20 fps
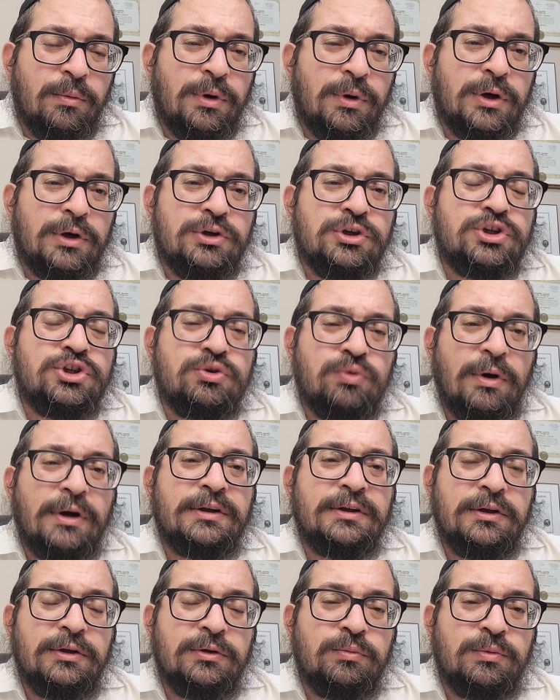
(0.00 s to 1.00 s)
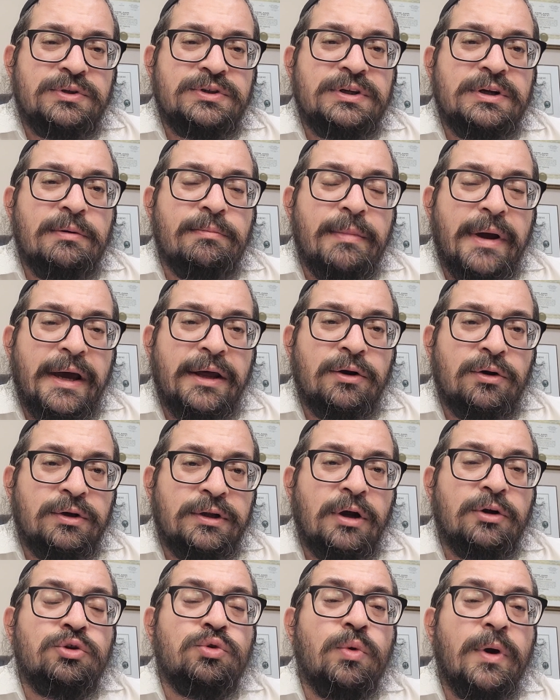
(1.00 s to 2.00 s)
constructed was in a manner
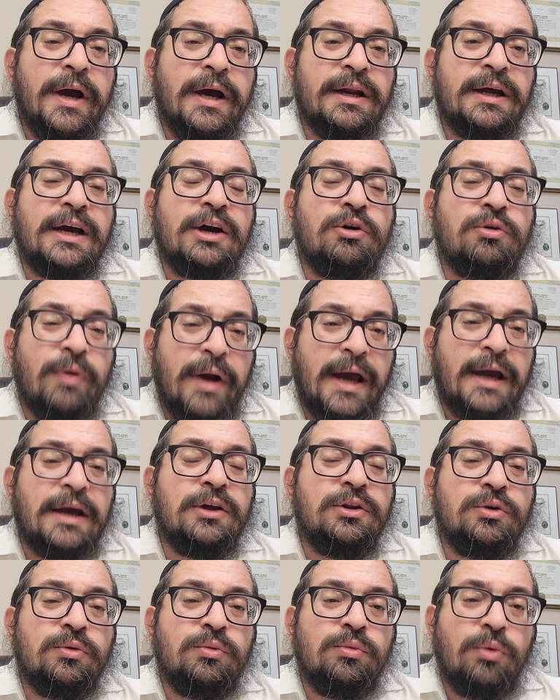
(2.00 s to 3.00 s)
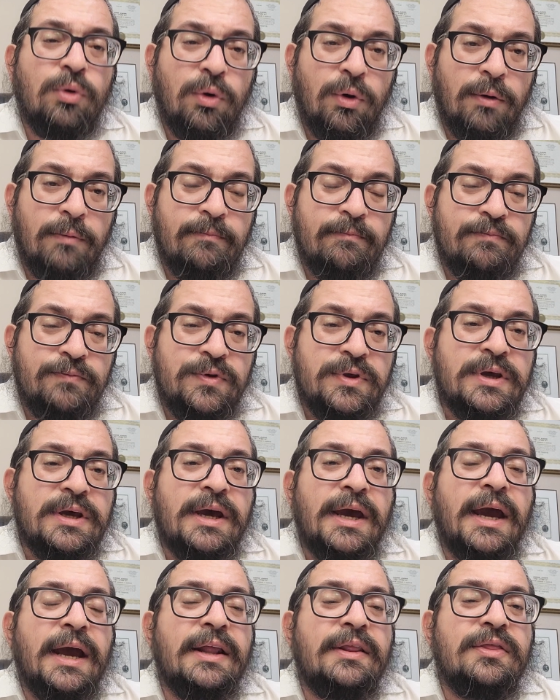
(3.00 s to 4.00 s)
that you had a crack in the wall,
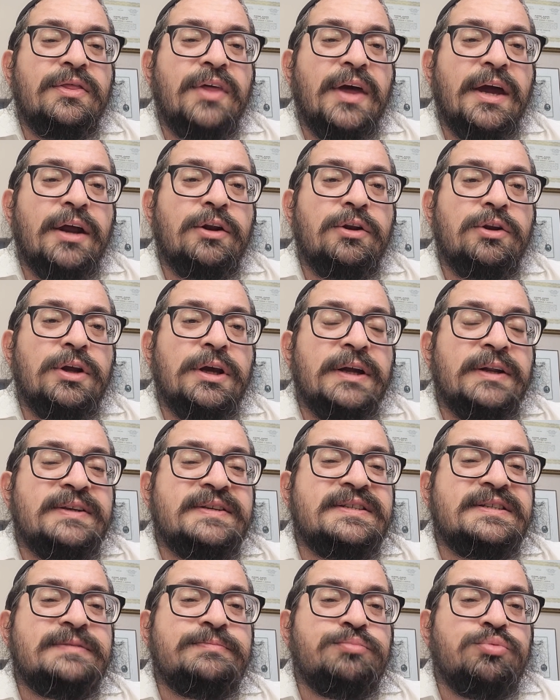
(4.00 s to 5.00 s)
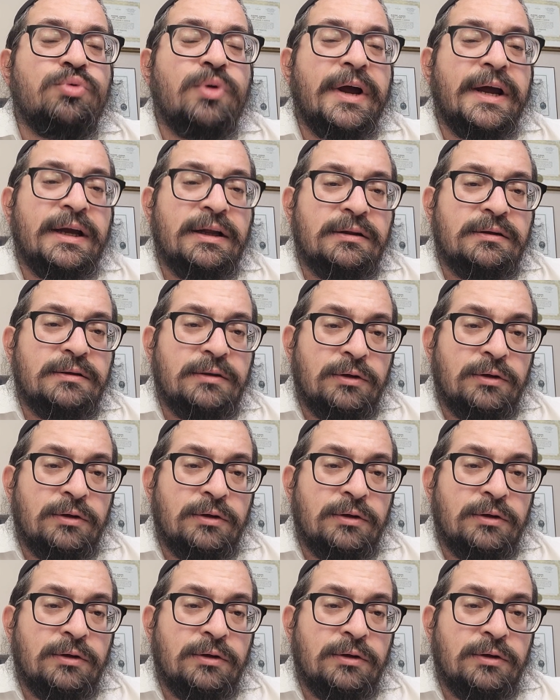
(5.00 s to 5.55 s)
and then it spread.